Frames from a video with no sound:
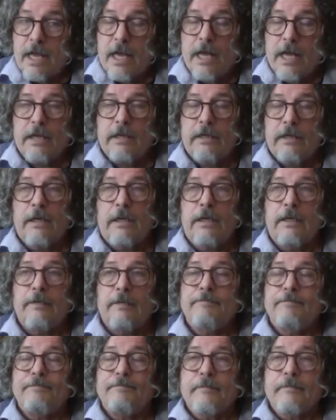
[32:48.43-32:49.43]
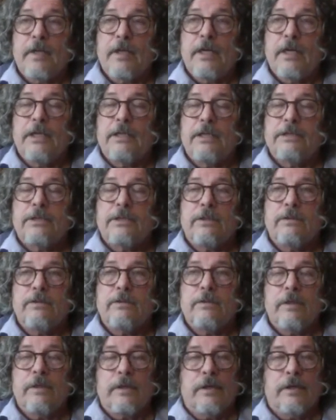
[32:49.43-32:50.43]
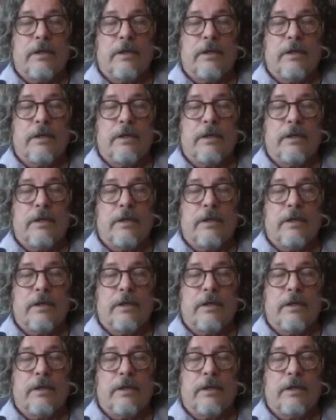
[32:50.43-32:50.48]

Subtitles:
And so